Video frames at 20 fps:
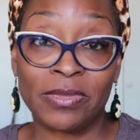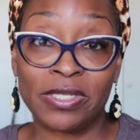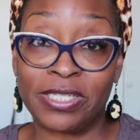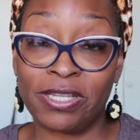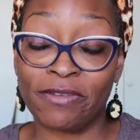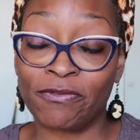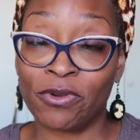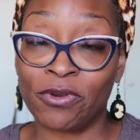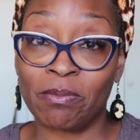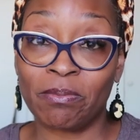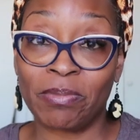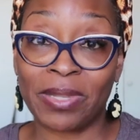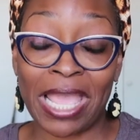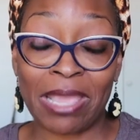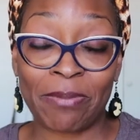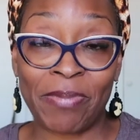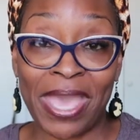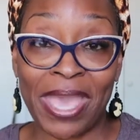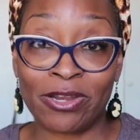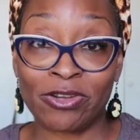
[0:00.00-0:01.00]
different
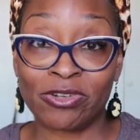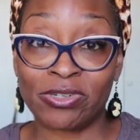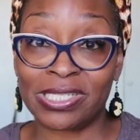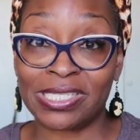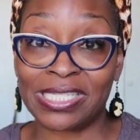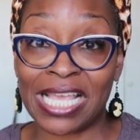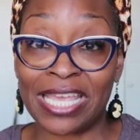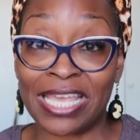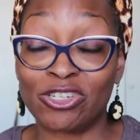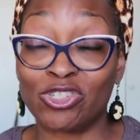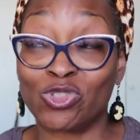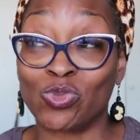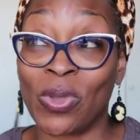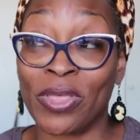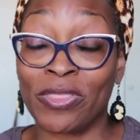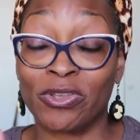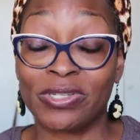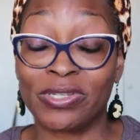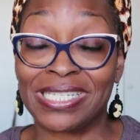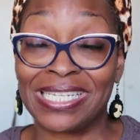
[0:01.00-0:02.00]
black pattern designers,
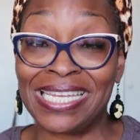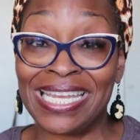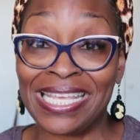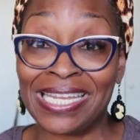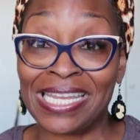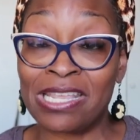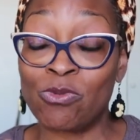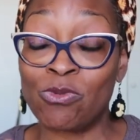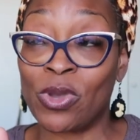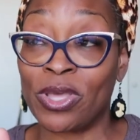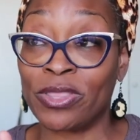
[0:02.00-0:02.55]
whether it's knitting,